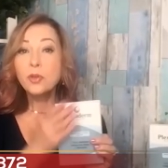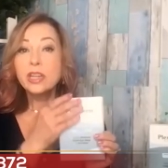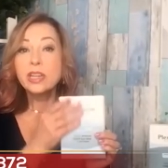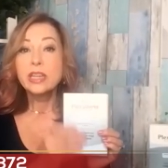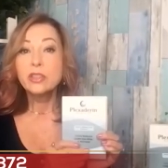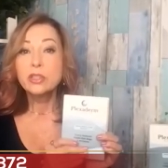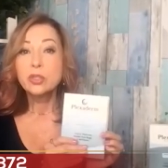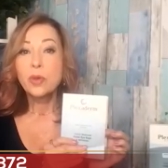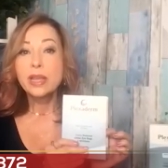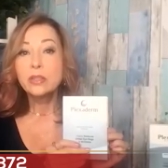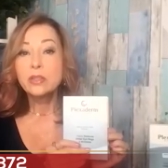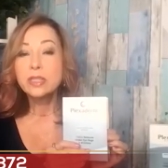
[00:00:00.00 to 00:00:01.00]
They're going to get this
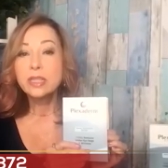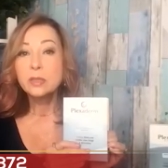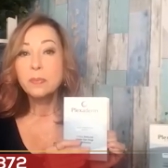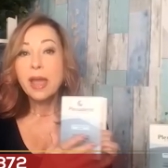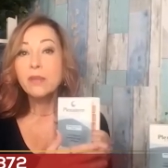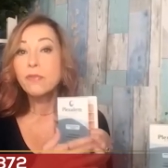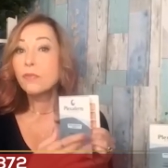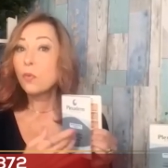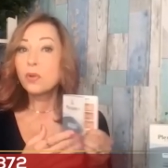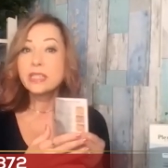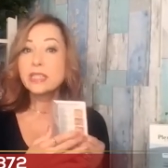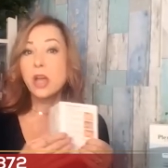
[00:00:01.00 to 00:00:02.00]
great little six pack for
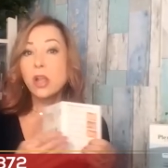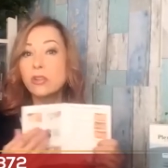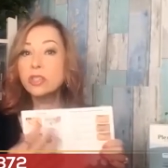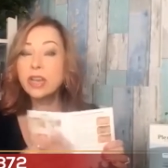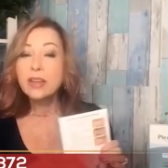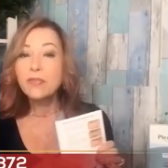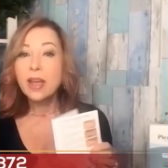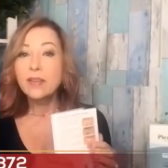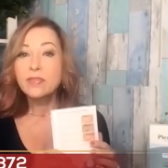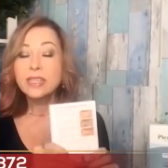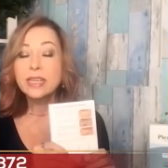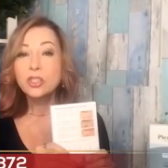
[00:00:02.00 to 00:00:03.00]

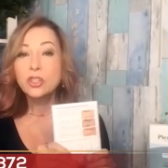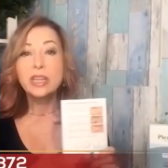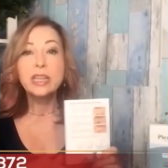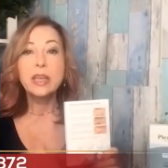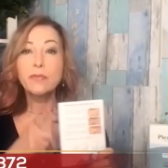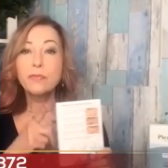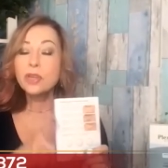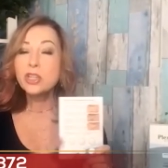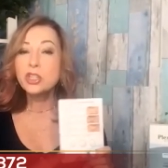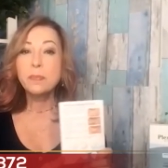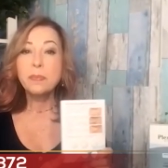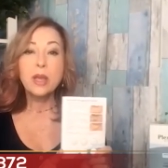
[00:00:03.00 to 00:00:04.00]
$14.95. You're going to get free
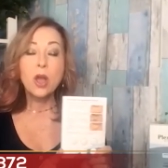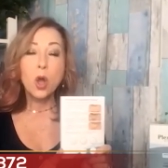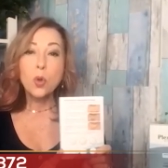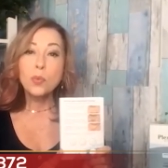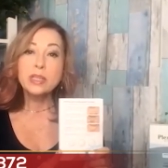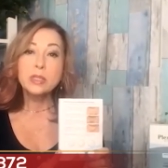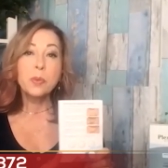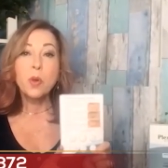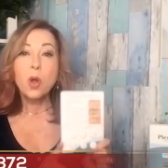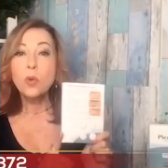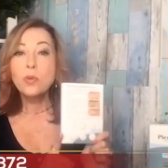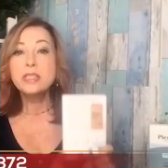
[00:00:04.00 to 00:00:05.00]
shipping always. We
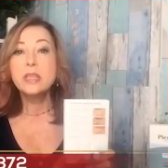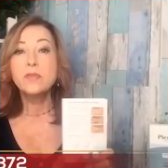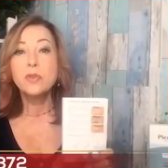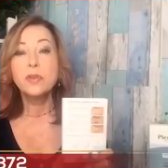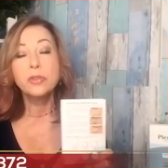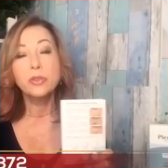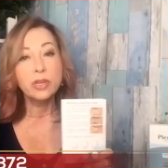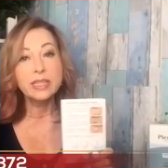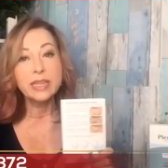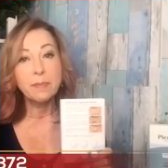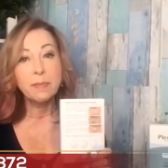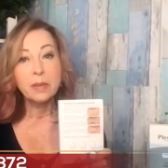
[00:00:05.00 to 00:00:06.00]
will always give you a 30
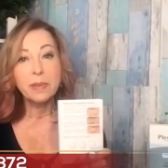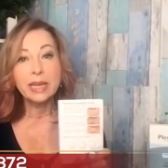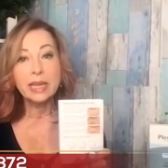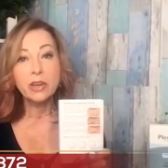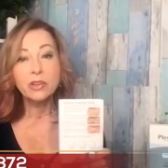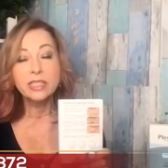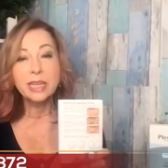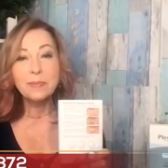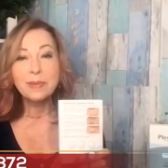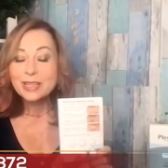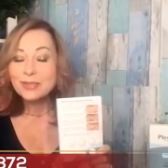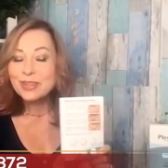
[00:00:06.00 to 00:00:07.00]
day money back guarantee
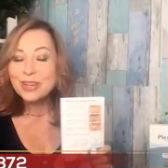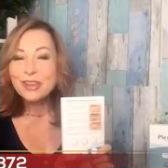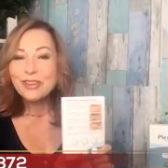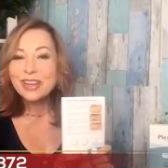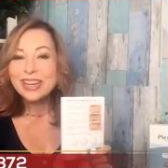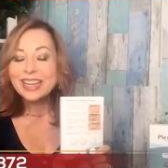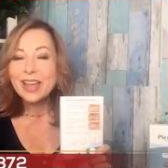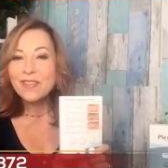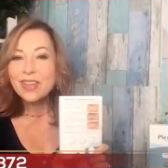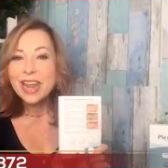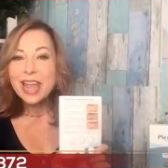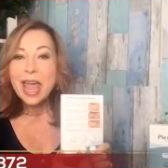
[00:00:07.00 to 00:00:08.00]
because we know you're going to
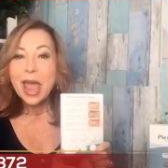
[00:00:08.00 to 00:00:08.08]
love it it.